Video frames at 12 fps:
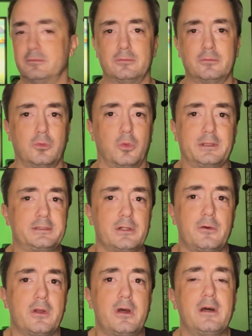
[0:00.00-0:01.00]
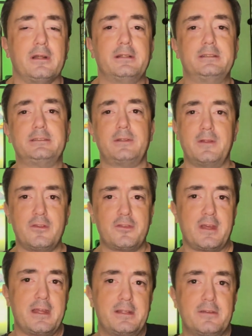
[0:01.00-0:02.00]
what's going on? And so they
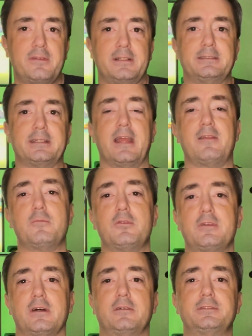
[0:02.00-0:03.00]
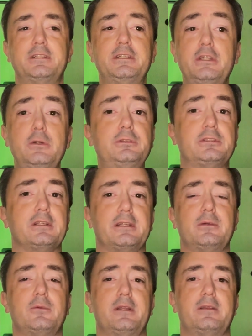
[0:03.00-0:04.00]
decide to investigate themselves. And
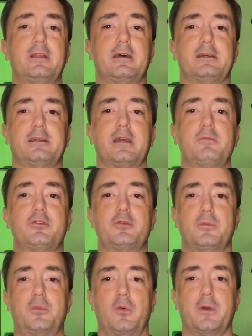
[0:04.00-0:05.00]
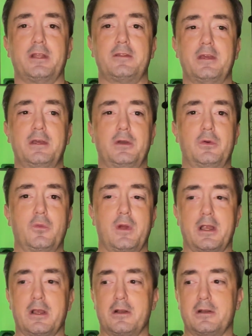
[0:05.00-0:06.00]
usually when it comes to a point
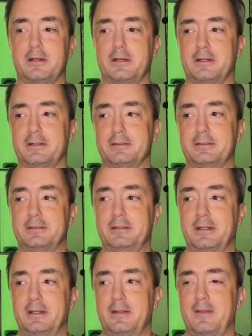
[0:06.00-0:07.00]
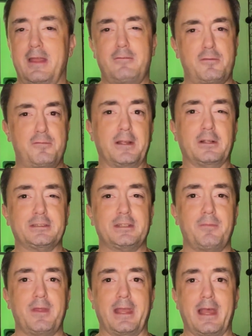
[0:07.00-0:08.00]
where they have to figure
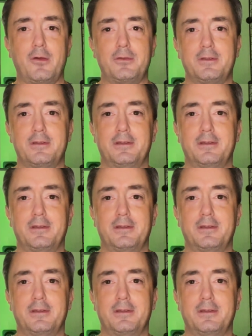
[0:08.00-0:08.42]
something out,